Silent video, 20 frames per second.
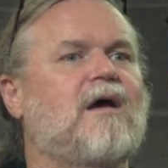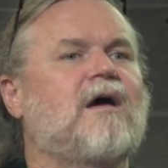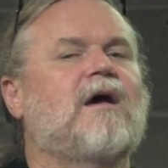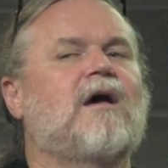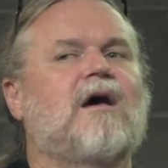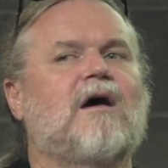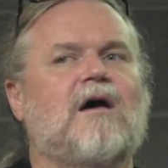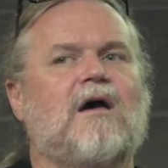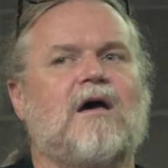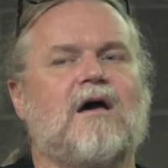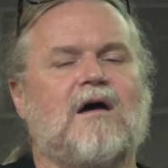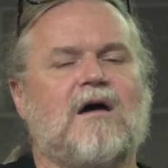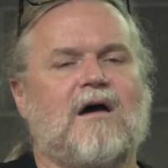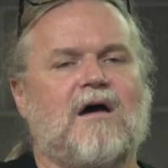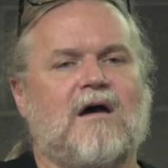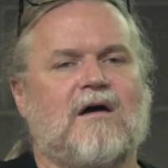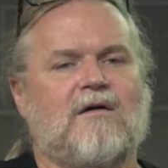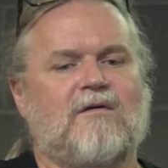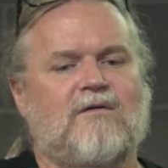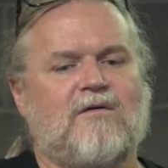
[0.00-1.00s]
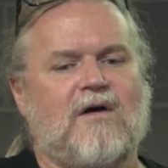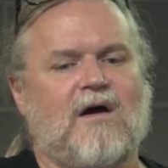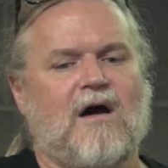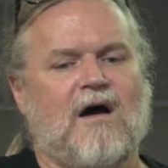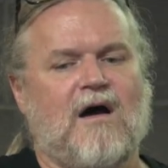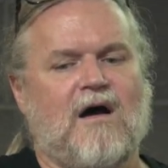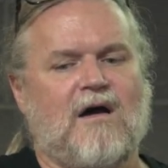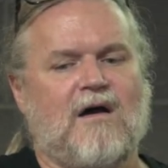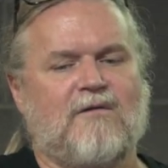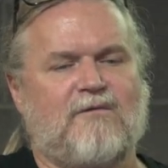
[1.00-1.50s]
If,
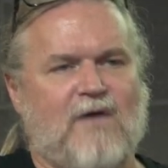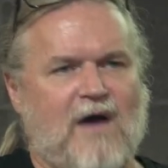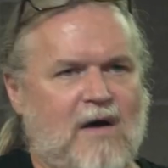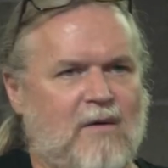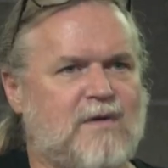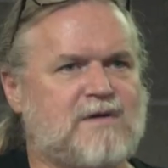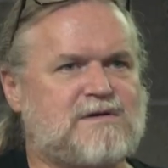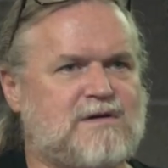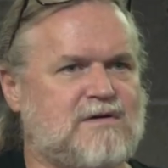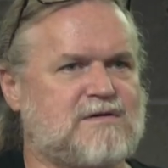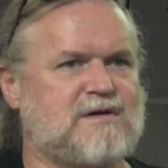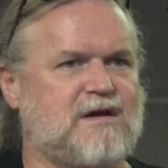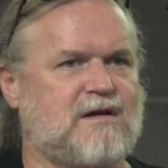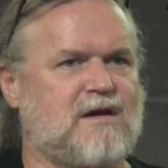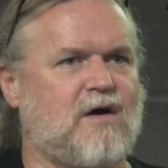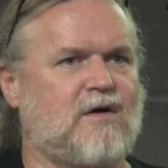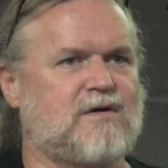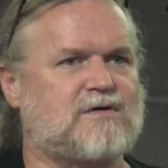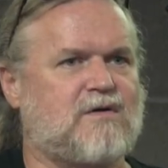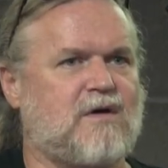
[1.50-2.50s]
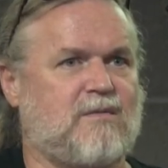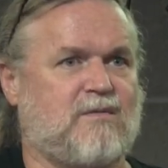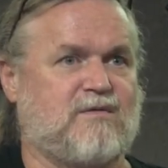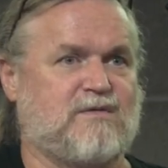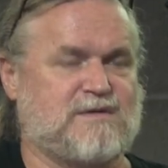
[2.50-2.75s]
uh, if I was using NoScript